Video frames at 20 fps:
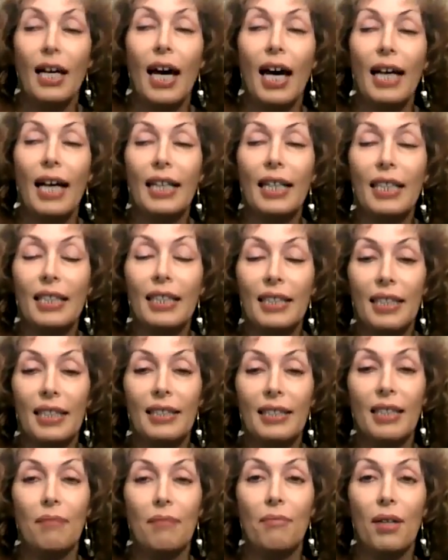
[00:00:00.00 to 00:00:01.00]
I get a
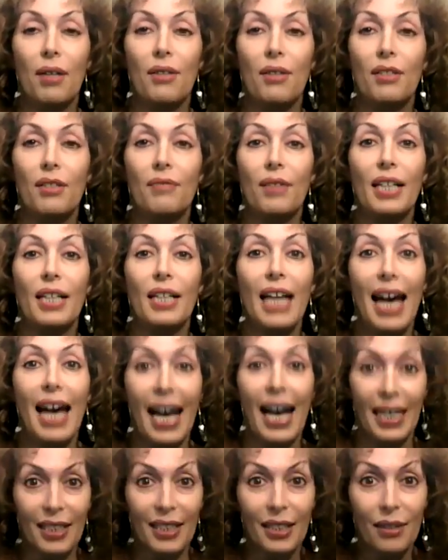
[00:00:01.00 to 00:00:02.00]
sense that mother is very
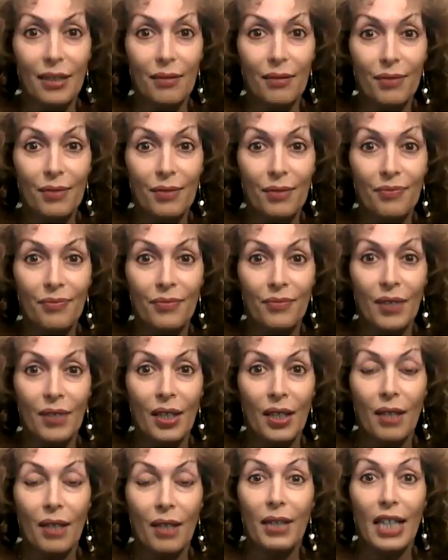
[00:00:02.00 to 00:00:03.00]
active,
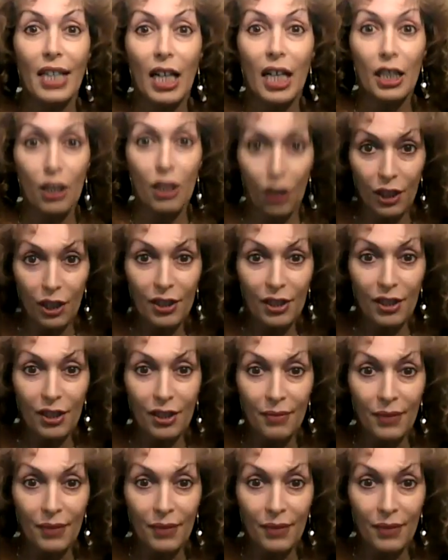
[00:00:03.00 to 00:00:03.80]
very alert.